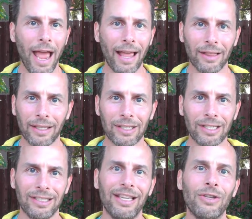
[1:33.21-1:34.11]
and let's
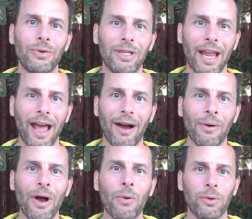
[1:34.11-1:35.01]
continue it
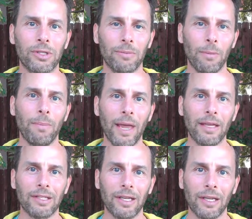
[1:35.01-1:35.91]
now with some
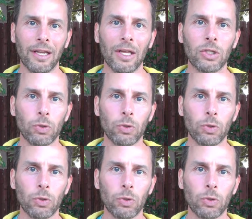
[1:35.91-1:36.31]
amazing